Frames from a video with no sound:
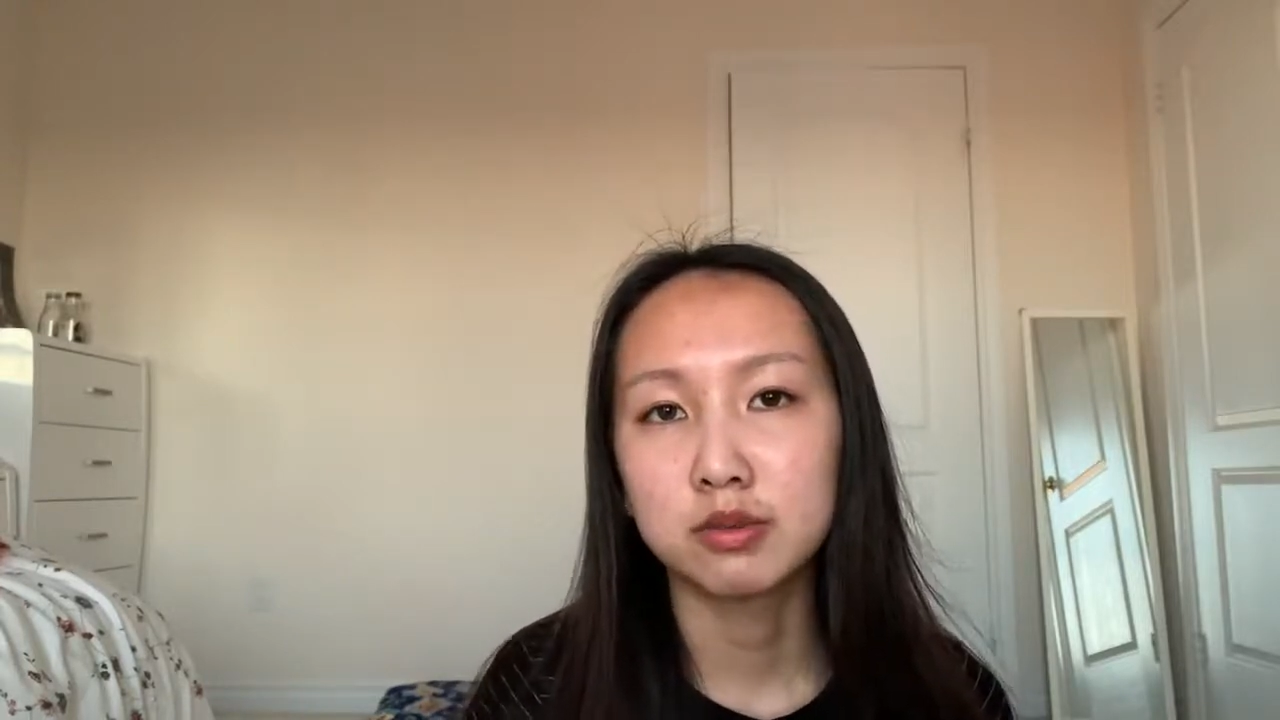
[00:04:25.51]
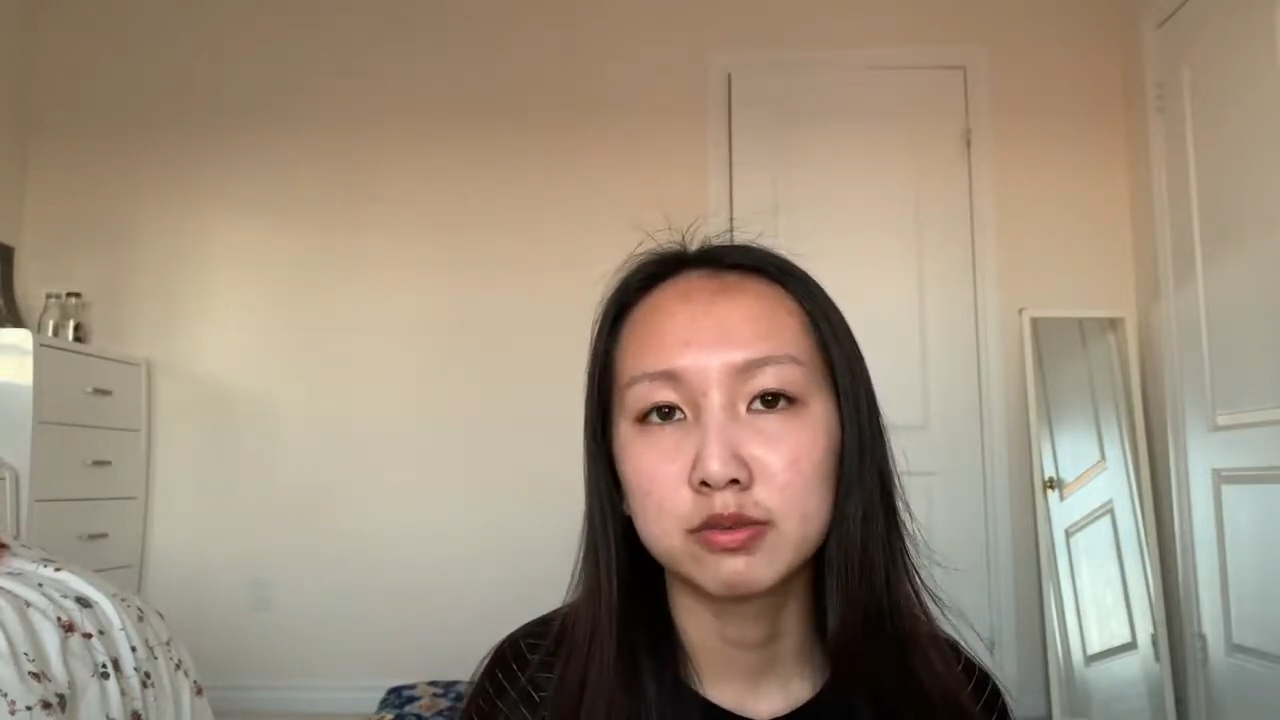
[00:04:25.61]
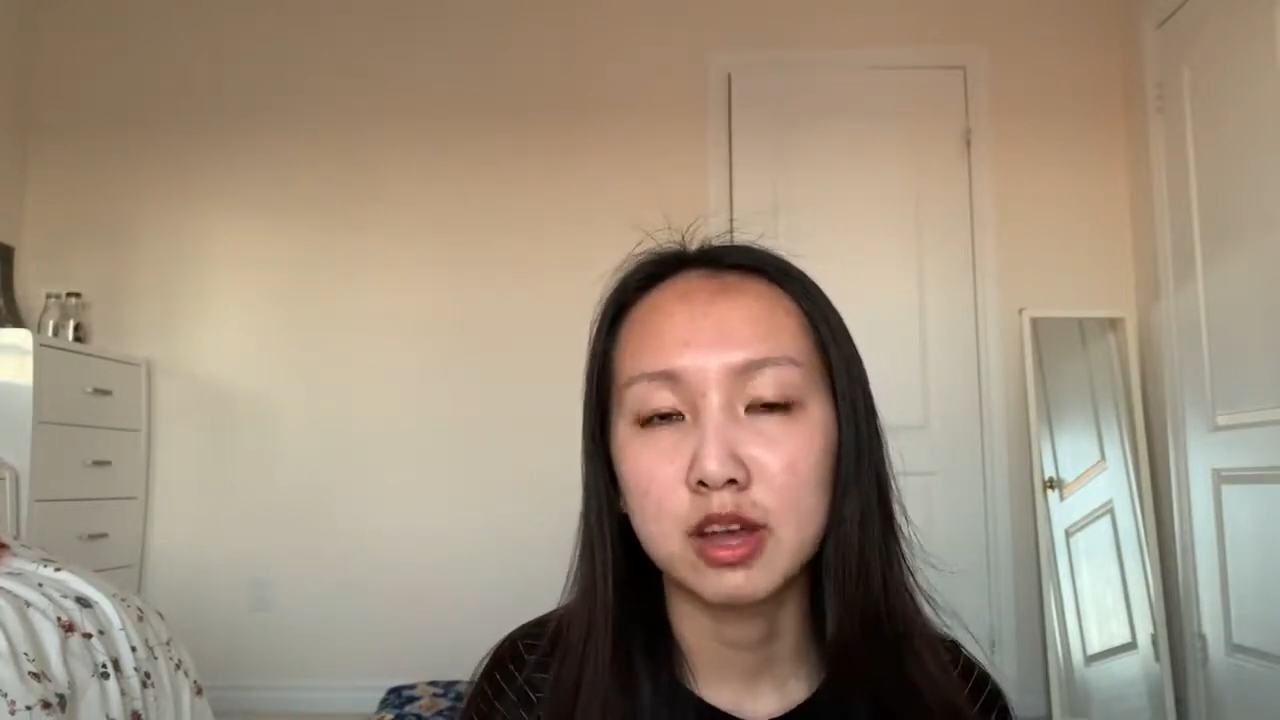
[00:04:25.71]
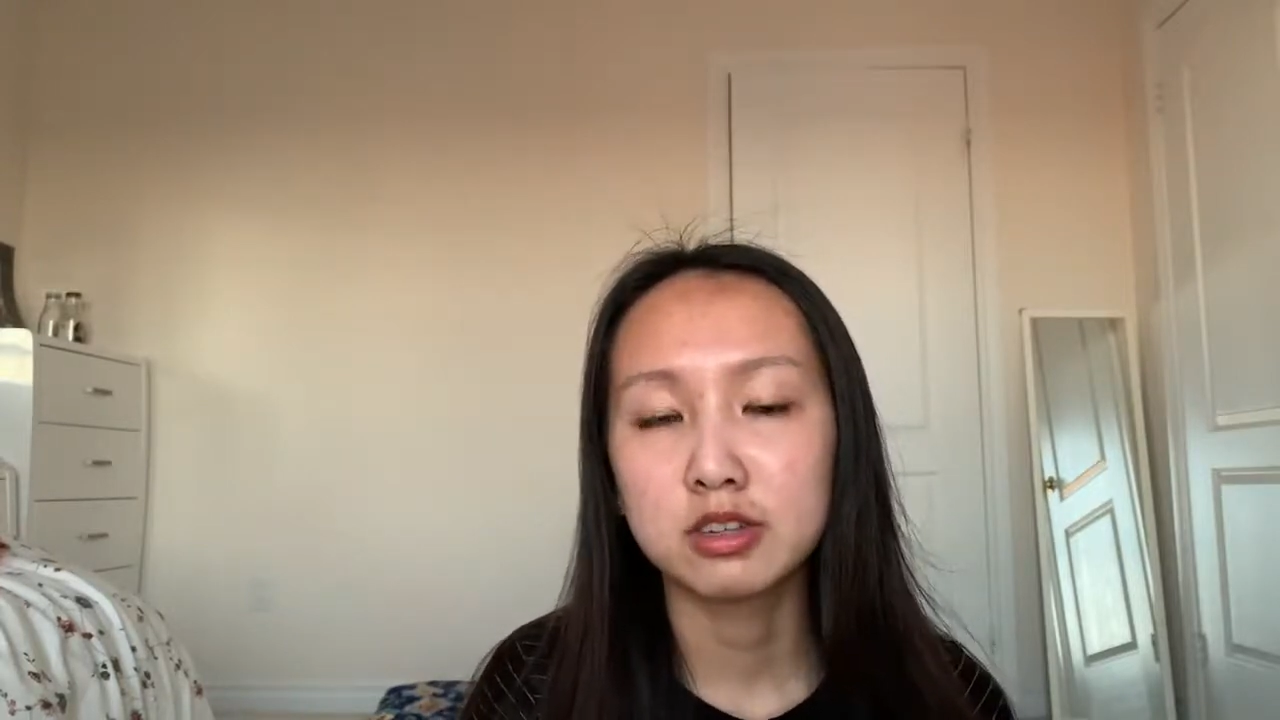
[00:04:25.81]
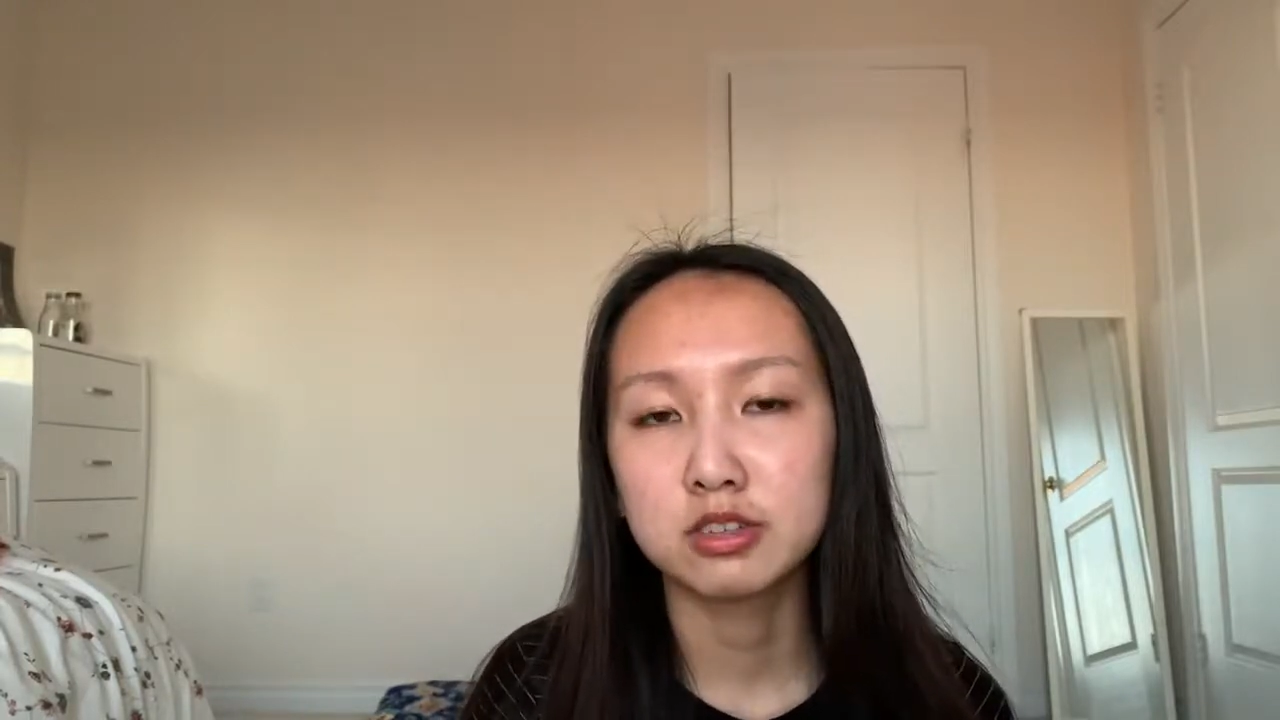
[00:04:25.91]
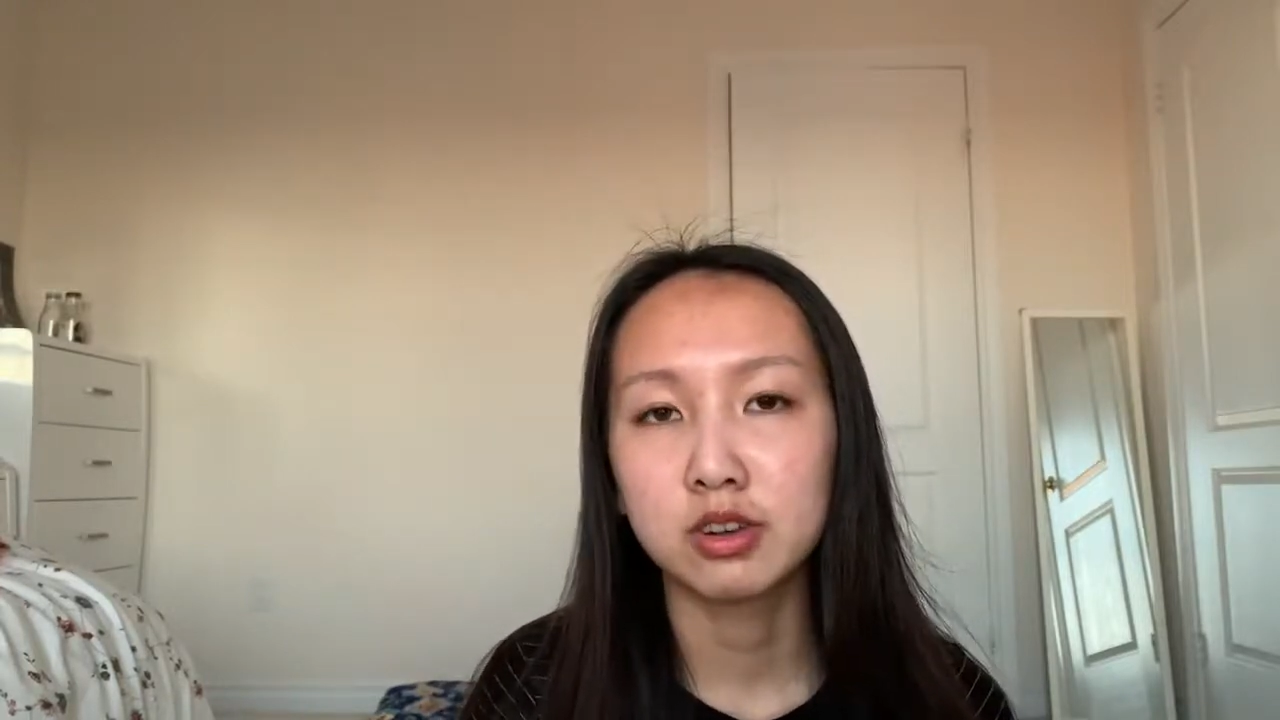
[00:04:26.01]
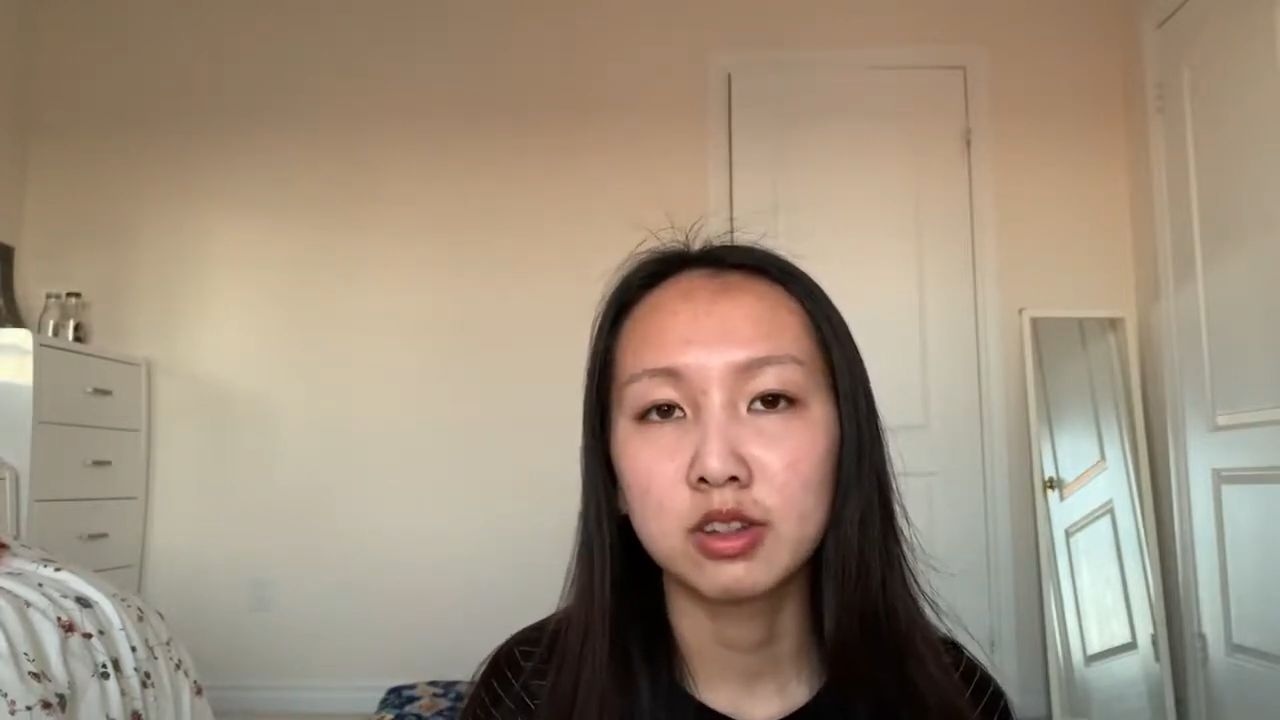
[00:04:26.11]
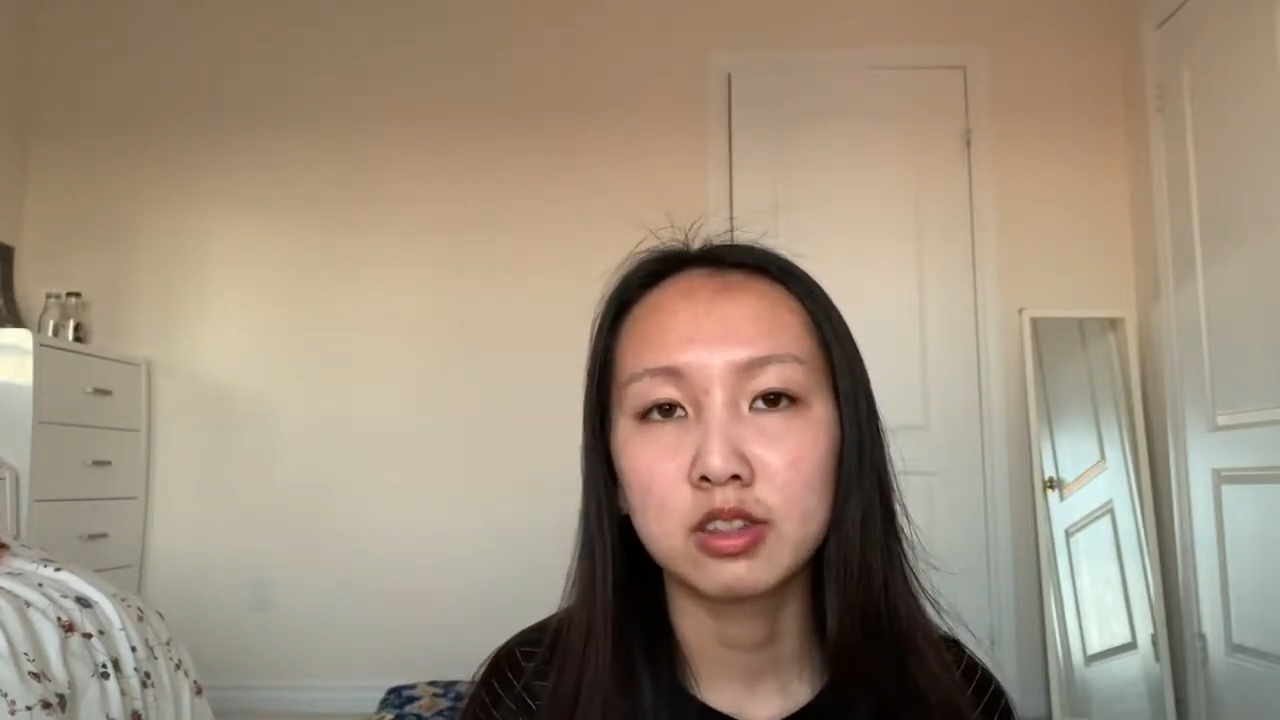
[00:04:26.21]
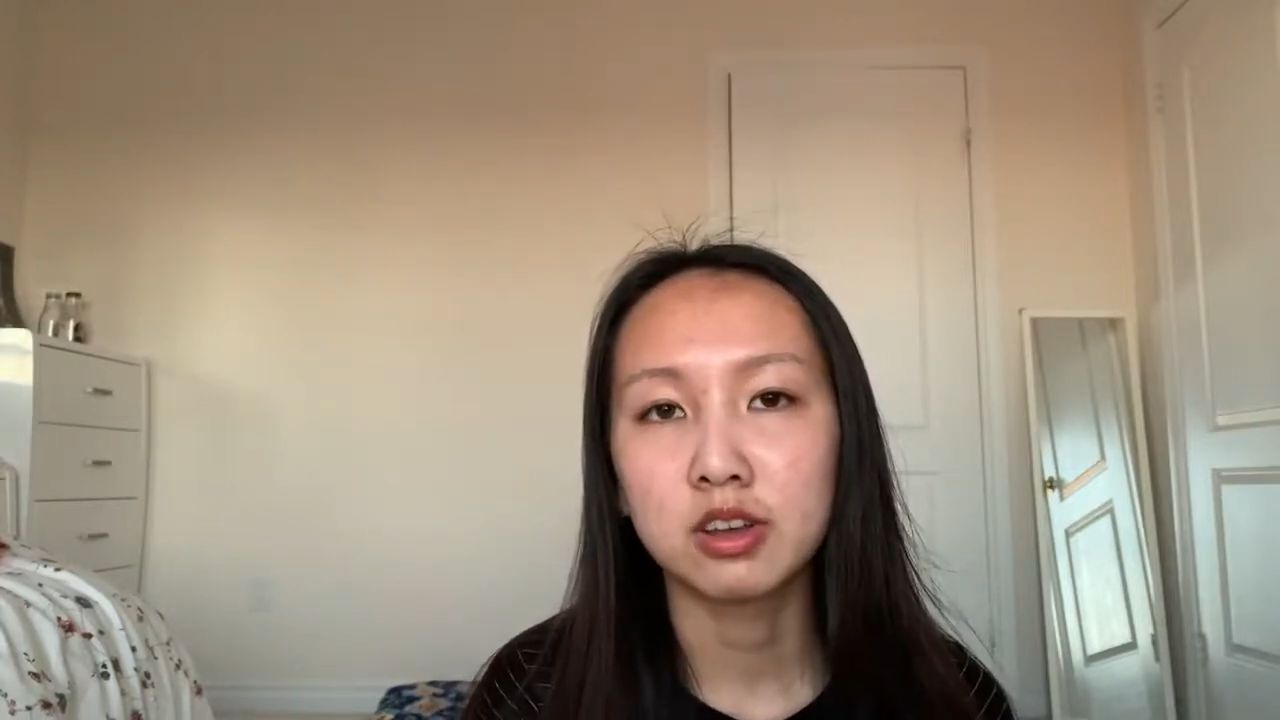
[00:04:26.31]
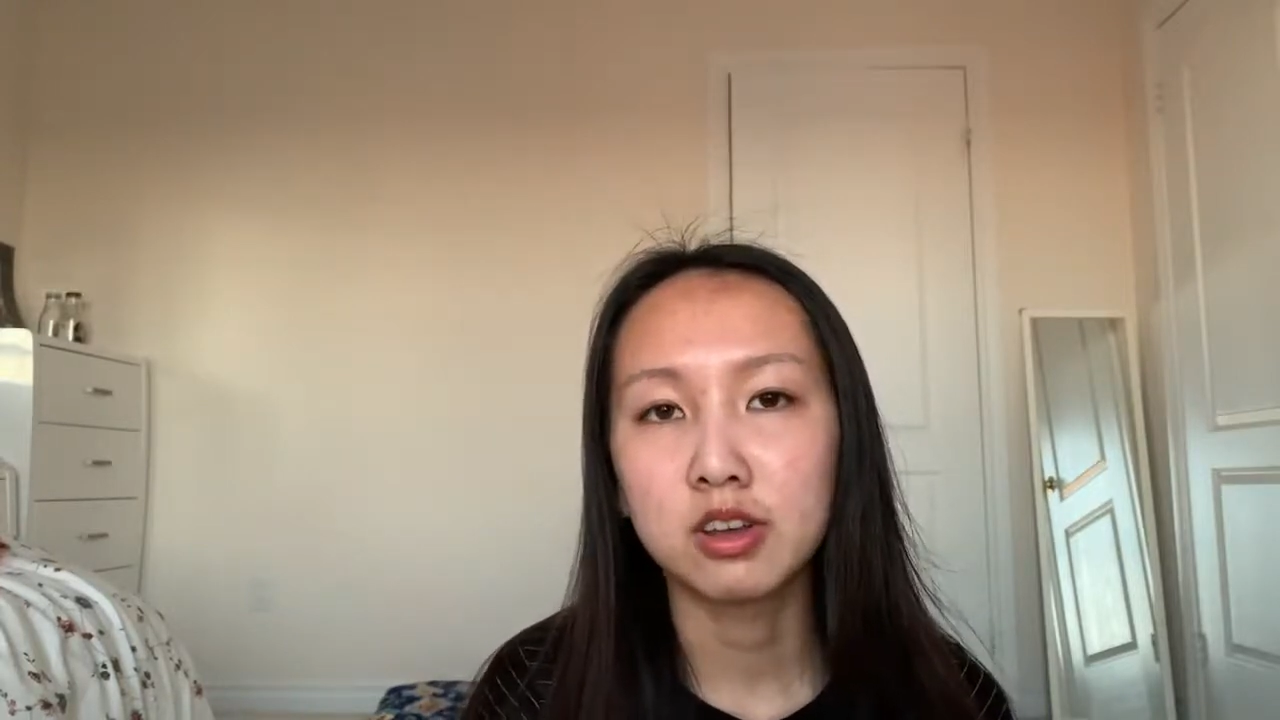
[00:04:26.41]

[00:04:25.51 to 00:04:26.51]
faster than the